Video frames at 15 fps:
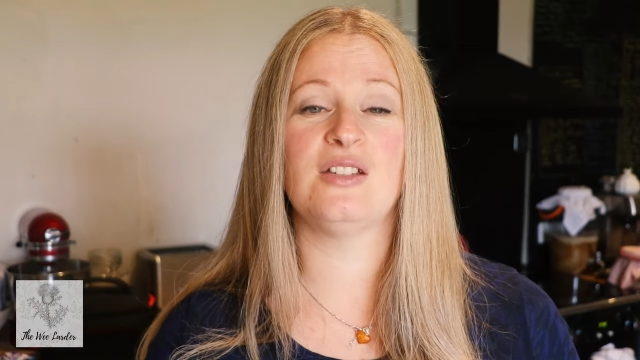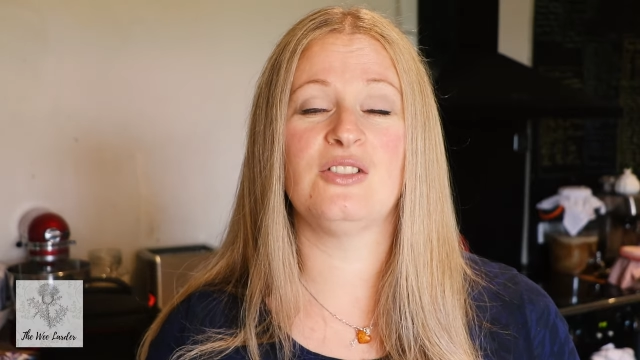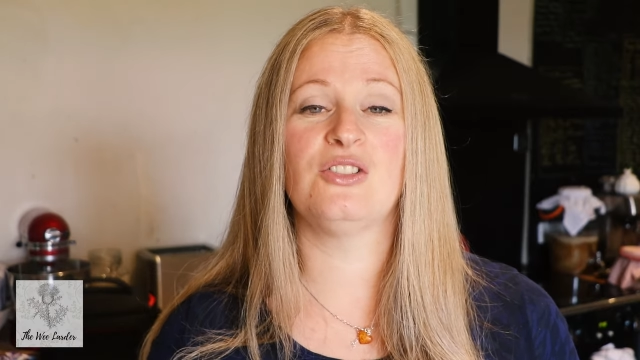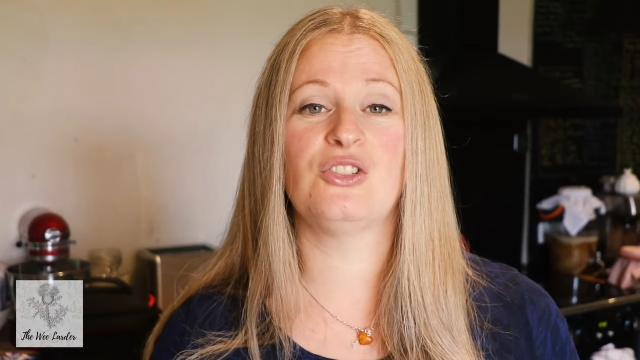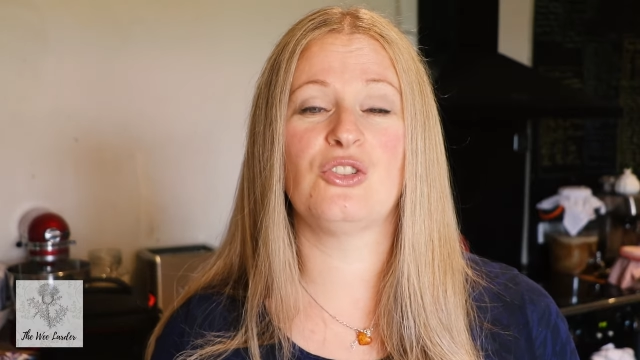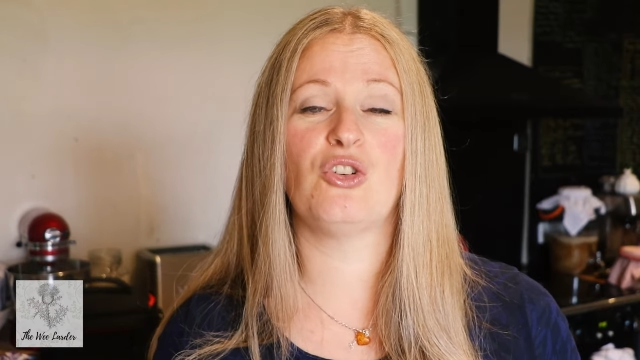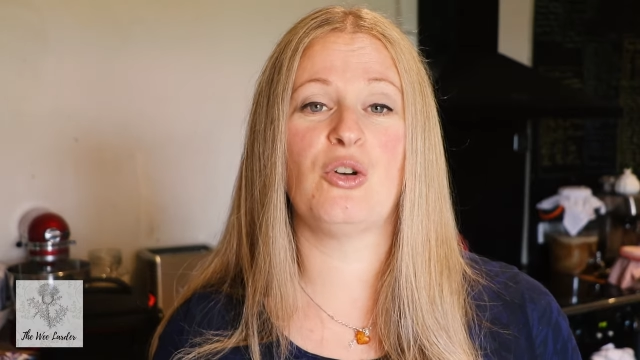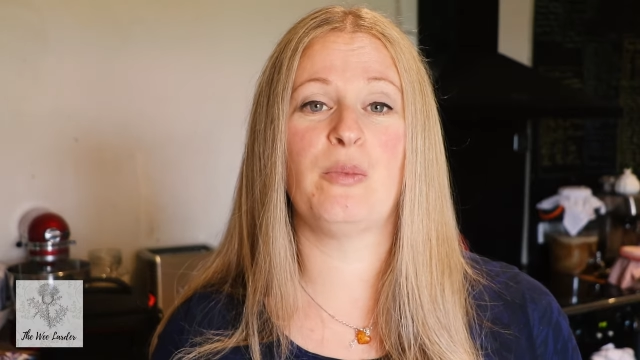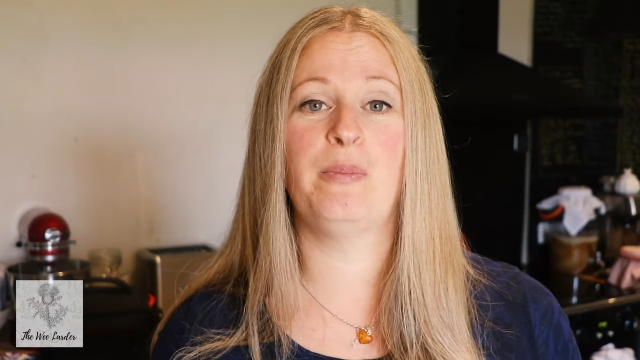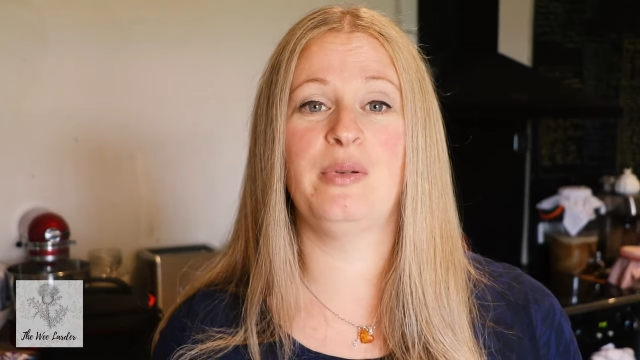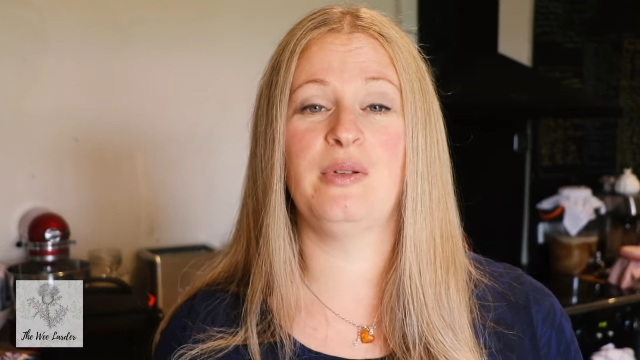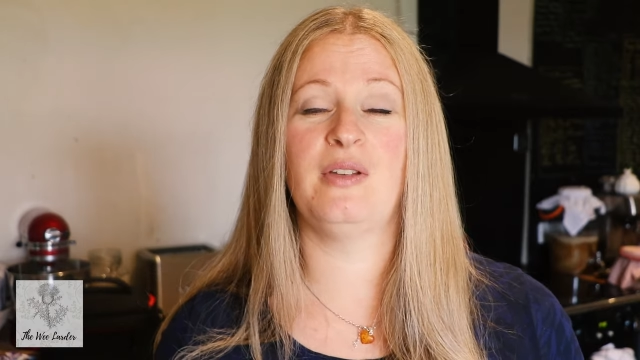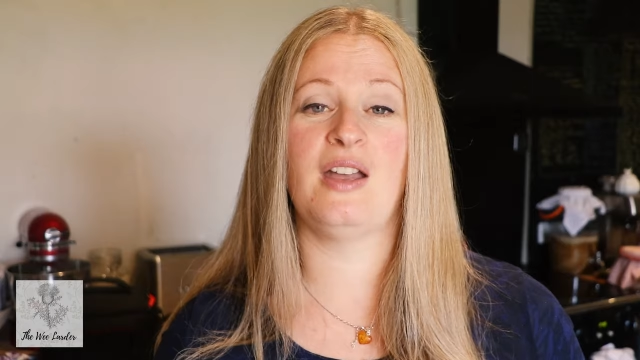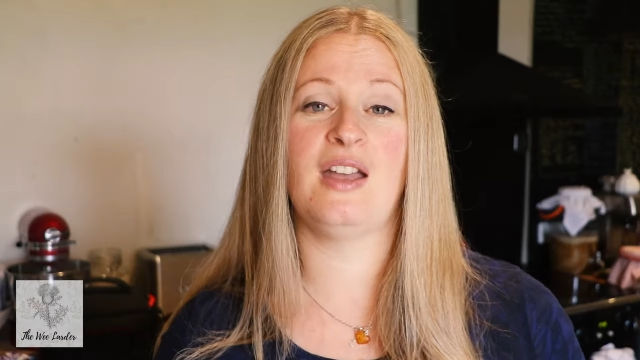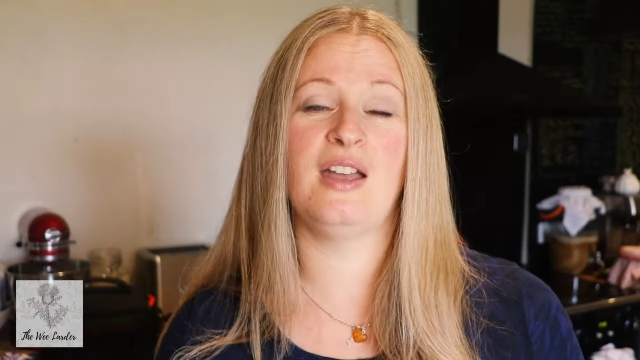shop
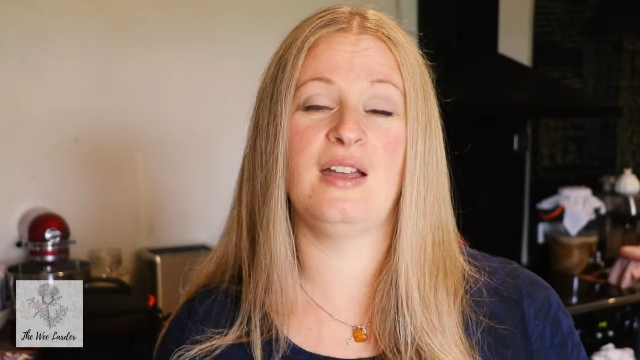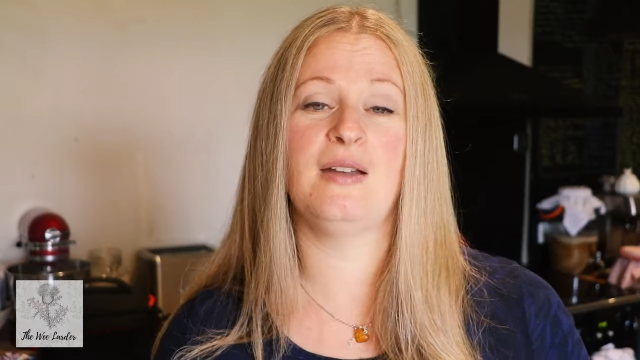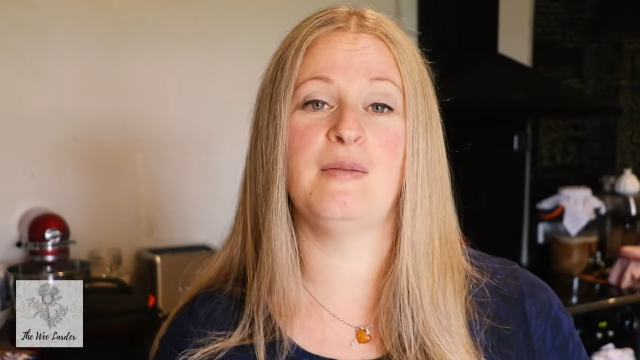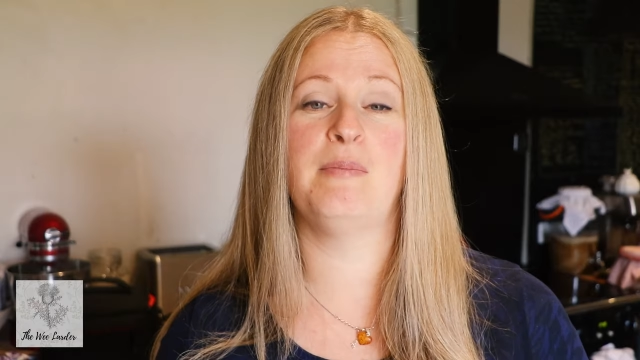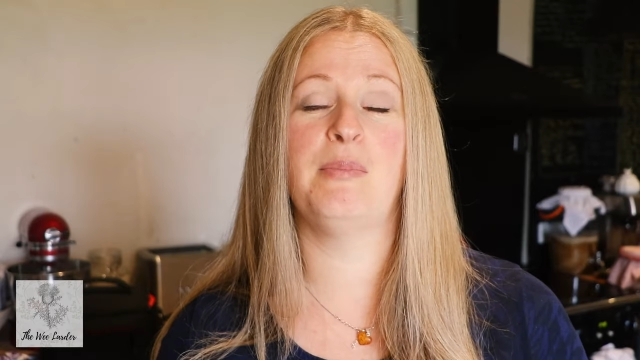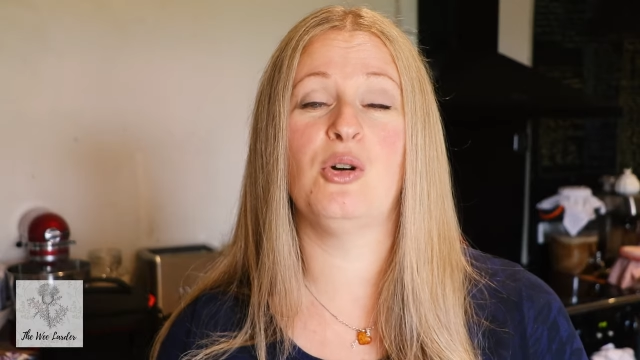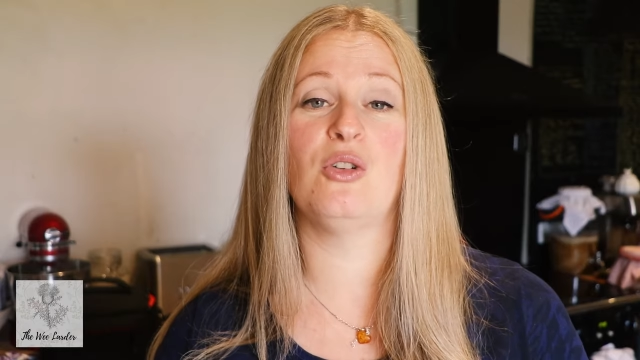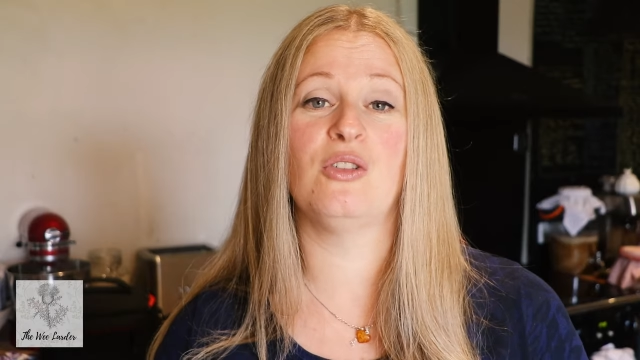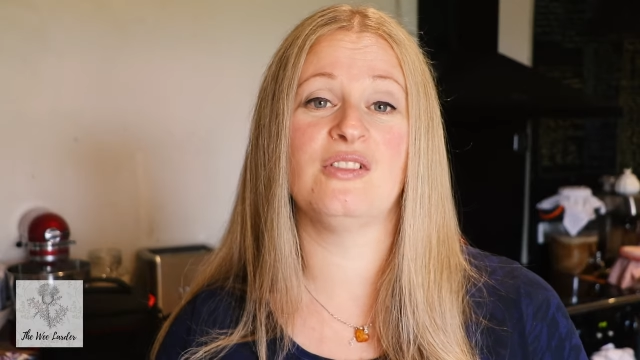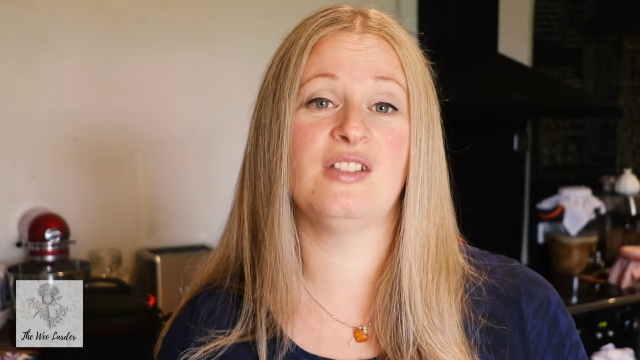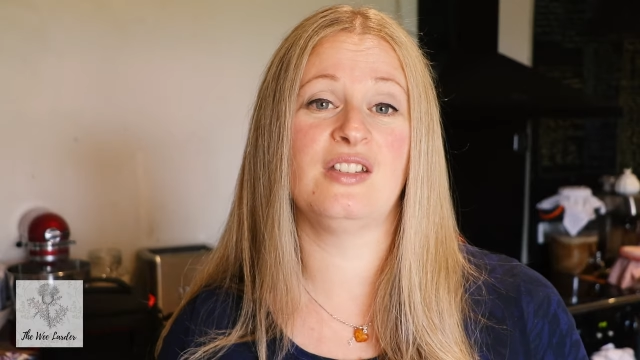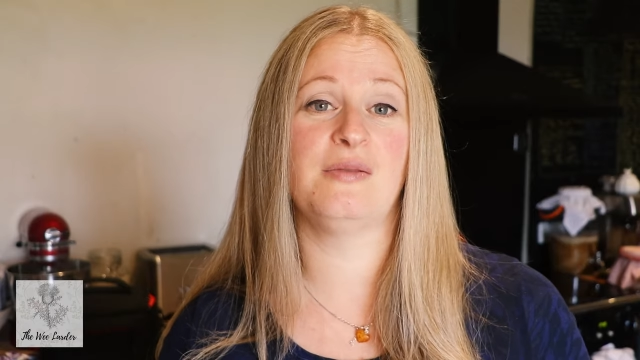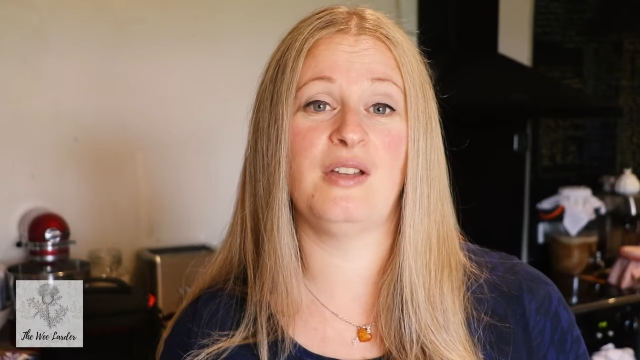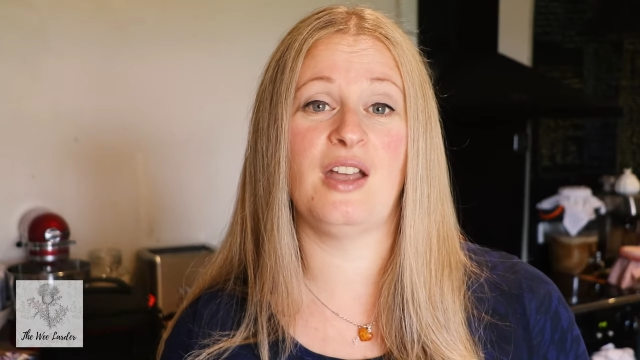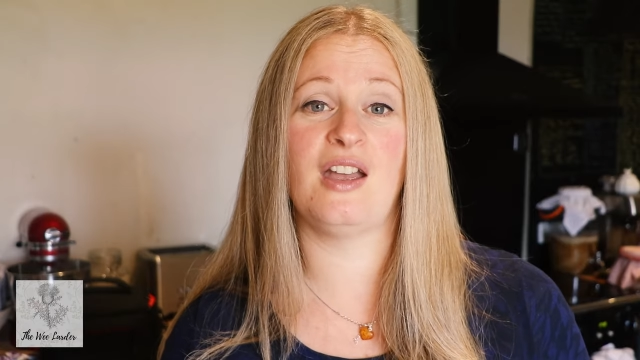
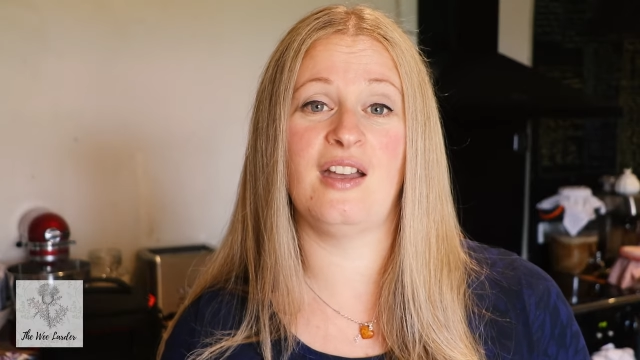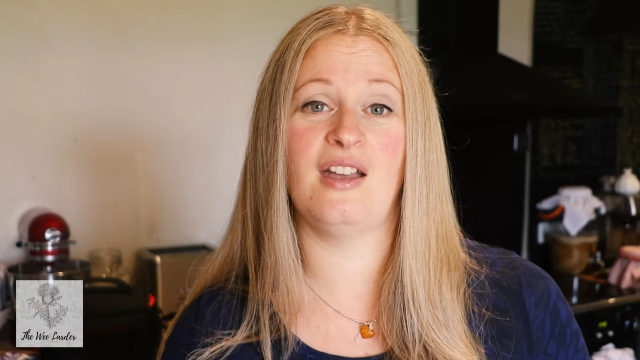bought